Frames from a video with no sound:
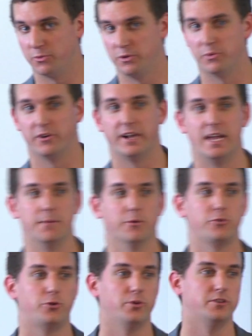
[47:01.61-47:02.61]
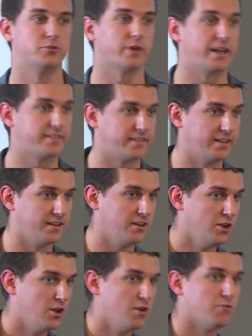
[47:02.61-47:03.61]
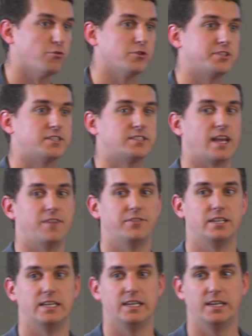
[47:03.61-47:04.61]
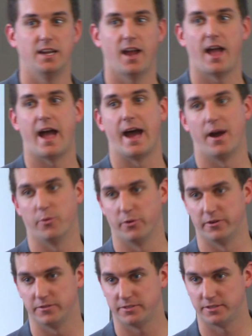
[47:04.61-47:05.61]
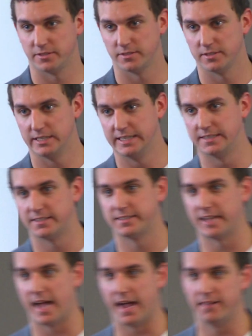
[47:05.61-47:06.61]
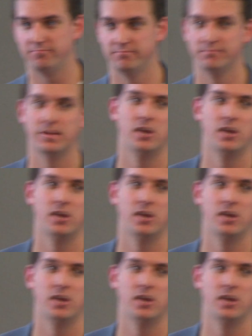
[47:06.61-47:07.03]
so we weren't able to address it for 70 hours. It sat